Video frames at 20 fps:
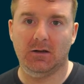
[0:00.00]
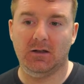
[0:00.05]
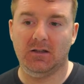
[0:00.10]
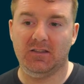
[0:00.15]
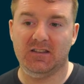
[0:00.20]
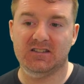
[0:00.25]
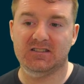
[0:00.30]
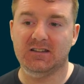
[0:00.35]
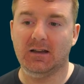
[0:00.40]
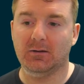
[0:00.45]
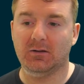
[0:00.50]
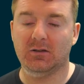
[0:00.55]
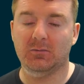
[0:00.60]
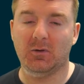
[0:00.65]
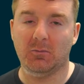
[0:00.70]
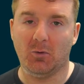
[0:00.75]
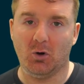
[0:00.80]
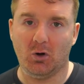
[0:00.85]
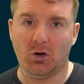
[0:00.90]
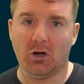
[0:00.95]
This name can be
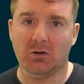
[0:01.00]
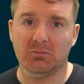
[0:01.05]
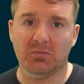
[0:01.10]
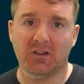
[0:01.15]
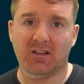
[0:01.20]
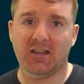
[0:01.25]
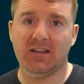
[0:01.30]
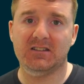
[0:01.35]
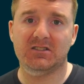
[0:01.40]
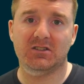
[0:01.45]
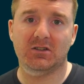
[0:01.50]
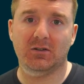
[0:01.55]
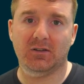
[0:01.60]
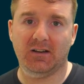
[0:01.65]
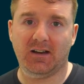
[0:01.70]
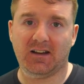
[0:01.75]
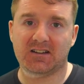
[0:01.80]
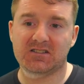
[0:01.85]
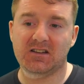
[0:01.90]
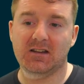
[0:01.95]
more complicated. You can
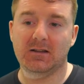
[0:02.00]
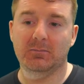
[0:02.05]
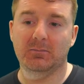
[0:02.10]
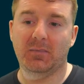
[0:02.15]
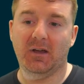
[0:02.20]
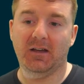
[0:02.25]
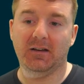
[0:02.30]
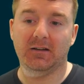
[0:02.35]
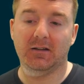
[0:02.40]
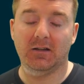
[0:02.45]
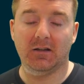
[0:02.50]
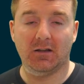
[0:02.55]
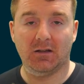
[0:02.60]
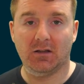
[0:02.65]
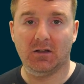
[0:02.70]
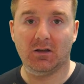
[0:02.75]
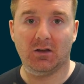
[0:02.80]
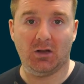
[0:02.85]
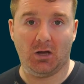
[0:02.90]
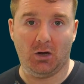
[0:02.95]
actually embed
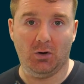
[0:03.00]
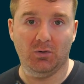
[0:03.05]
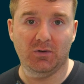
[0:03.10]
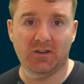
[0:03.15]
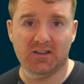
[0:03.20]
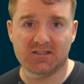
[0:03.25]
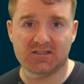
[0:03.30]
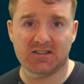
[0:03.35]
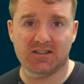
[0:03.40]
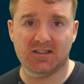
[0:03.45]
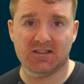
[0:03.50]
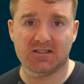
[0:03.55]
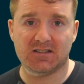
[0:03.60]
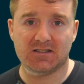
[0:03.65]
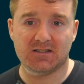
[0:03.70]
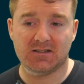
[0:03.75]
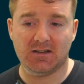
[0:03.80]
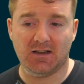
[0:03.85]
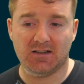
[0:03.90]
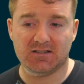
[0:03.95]
code into
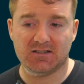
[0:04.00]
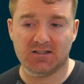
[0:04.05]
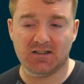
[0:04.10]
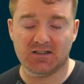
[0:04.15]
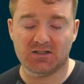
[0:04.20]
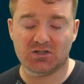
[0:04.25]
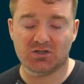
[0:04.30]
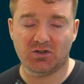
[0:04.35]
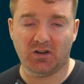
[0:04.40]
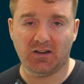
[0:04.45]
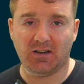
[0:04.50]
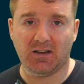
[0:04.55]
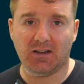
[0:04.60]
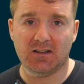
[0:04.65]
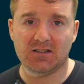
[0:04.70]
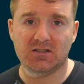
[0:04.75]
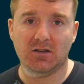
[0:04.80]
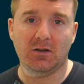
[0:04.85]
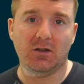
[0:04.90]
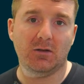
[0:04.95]
this into this string here
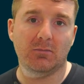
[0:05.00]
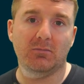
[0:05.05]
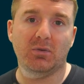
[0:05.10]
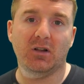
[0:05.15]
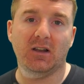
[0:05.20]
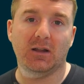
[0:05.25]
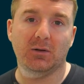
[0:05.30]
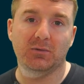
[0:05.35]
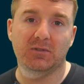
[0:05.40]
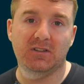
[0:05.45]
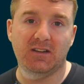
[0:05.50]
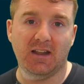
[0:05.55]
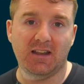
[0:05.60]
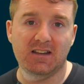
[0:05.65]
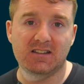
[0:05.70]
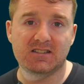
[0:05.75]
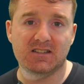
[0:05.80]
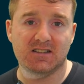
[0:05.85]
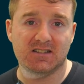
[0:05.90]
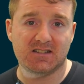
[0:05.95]
so that you can pull out
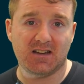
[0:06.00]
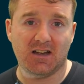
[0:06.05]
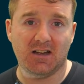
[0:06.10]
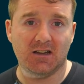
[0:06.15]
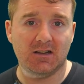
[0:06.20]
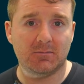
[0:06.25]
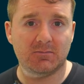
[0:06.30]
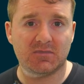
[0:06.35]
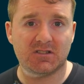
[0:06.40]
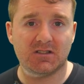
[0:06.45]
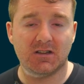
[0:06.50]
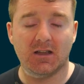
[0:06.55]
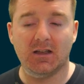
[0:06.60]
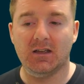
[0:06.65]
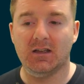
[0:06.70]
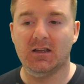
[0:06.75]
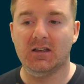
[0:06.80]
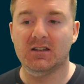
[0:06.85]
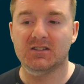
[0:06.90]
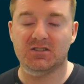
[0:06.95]
dates and times.
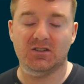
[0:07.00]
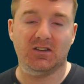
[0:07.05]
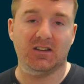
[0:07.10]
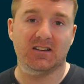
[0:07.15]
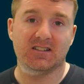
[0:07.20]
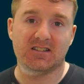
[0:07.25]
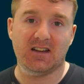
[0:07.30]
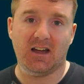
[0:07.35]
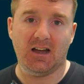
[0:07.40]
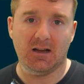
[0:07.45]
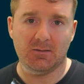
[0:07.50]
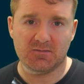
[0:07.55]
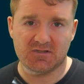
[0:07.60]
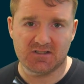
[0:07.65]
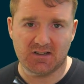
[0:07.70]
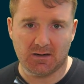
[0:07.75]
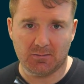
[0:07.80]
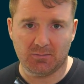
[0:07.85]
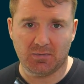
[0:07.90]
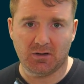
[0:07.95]
So you can
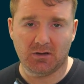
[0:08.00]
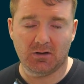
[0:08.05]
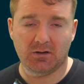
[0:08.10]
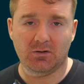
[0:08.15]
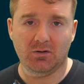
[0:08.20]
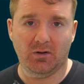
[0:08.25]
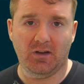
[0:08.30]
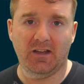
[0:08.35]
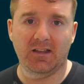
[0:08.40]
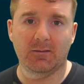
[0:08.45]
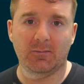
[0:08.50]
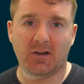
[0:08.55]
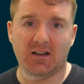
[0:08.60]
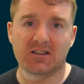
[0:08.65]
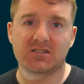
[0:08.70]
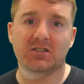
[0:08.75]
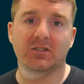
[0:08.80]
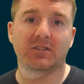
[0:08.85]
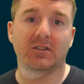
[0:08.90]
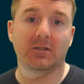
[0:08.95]
timestamp your
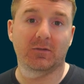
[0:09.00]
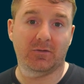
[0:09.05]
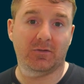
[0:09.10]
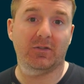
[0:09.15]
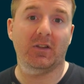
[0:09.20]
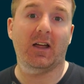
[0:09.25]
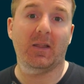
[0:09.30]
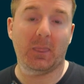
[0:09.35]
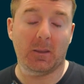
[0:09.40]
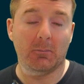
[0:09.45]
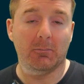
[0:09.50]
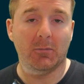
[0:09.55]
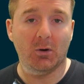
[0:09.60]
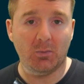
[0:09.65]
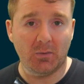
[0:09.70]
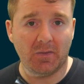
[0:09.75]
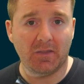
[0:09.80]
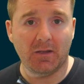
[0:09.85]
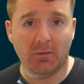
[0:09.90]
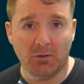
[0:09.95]
AMIs at the, at the
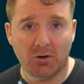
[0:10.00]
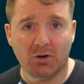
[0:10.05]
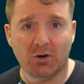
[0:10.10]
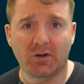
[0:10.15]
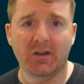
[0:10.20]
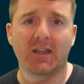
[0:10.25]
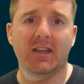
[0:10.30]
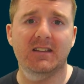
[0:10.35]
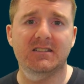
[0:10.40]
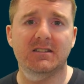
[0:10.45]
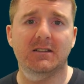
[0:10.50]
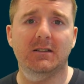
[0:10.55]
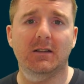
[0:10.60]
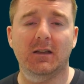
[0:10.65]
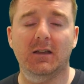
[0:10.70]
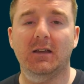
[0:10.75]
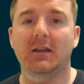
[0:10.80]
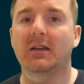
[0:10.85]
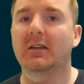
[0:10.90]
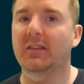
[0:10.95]
moment they were created.
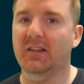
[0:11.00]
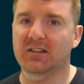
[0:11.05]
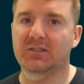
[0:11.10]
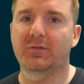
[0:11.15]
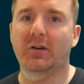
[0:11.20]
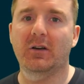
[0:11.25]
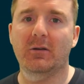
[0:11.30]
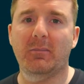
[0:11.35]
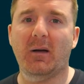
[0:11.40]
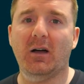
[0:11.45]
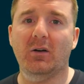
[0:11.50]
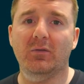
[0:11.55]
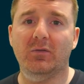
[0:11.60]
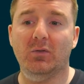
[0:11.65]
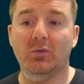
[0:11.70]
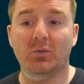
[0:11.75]
That's very powerful.